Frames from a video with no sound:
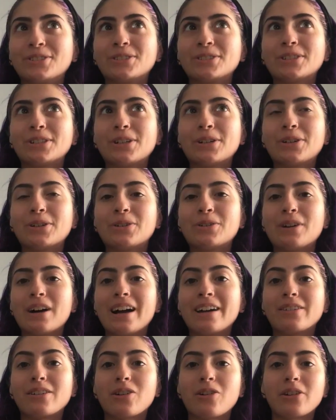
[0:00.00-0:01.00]
So
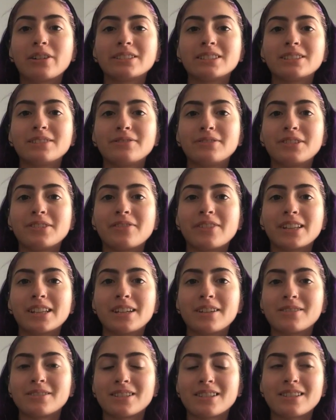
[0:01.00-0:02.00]
I recorded a few
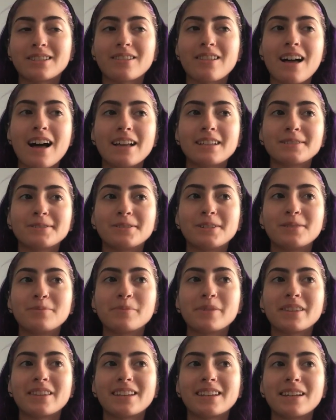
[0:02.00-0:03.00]
videos since the last one,
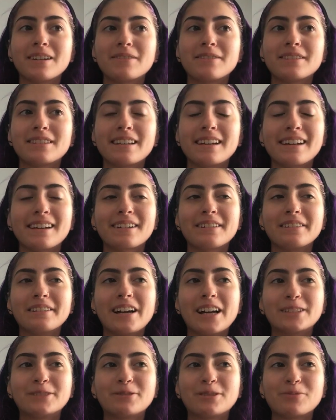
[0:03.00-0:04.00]
but then I was like,
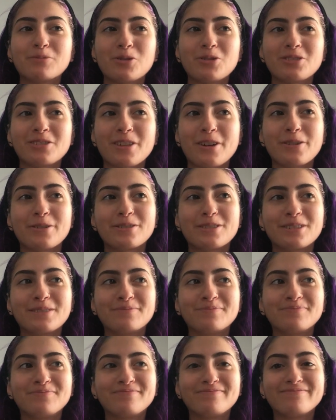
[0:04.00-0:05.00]
I don't want to post those.
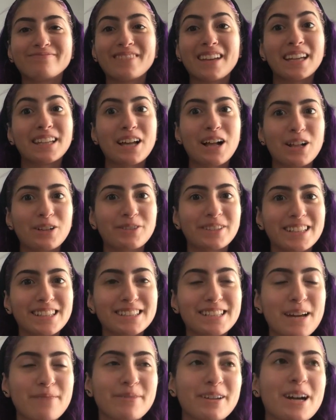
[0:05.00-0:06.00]
And Halloween is
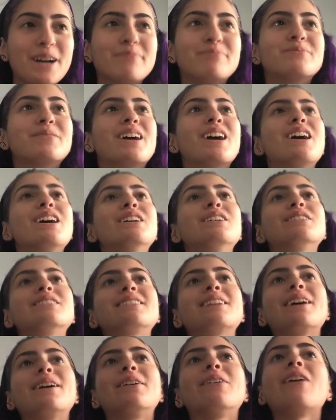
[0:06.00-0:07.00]
coming up.
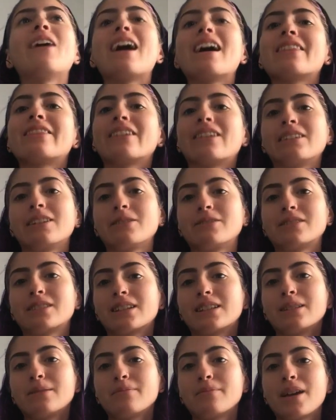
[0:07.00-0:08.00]
So I thought I was
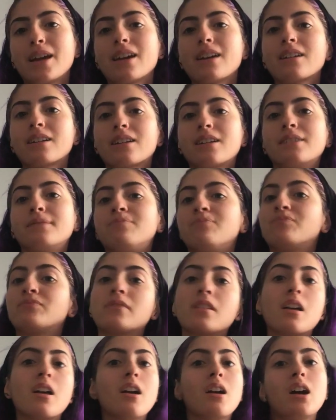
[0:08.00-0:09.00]
gonna make
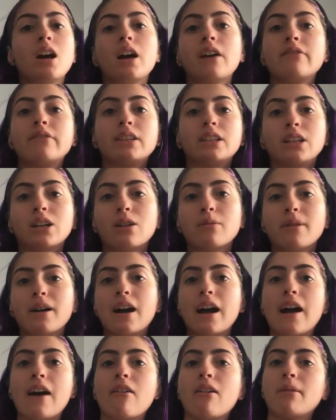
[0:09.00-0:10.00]
a video
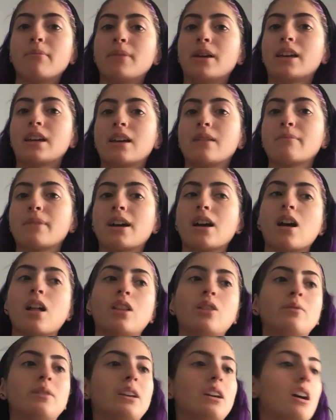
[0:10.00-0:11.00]
about how I'm making my
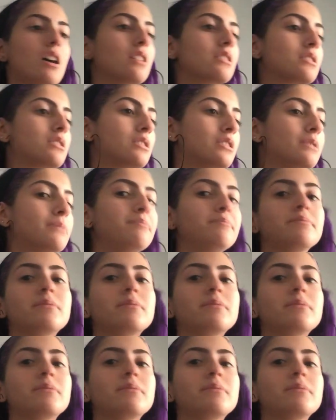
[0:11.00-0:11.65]
Halloween costume.